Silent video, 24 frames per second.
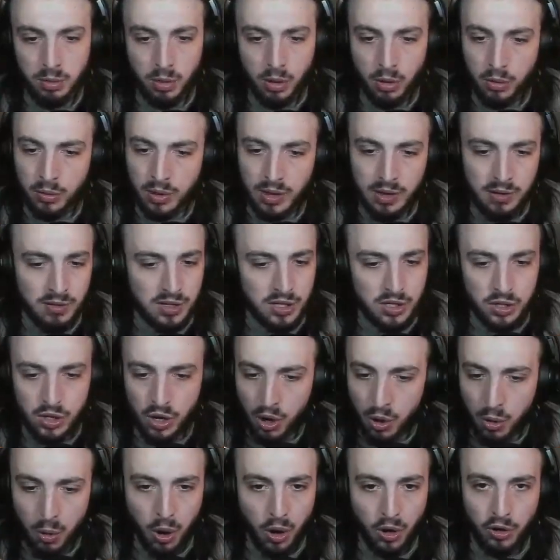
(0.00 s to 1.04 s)
Bro, there is
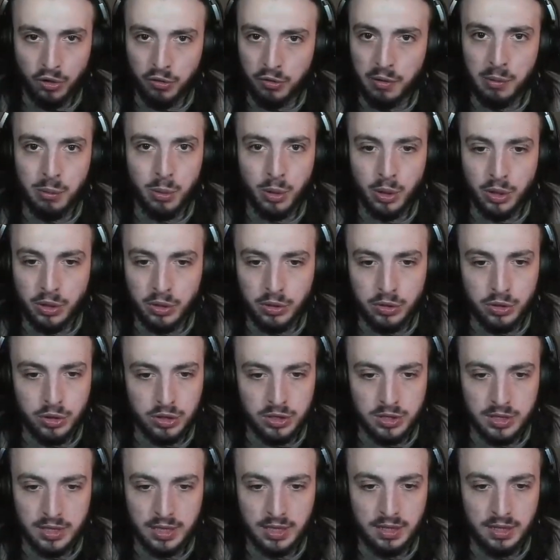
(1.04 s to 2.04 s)
no honor in what you just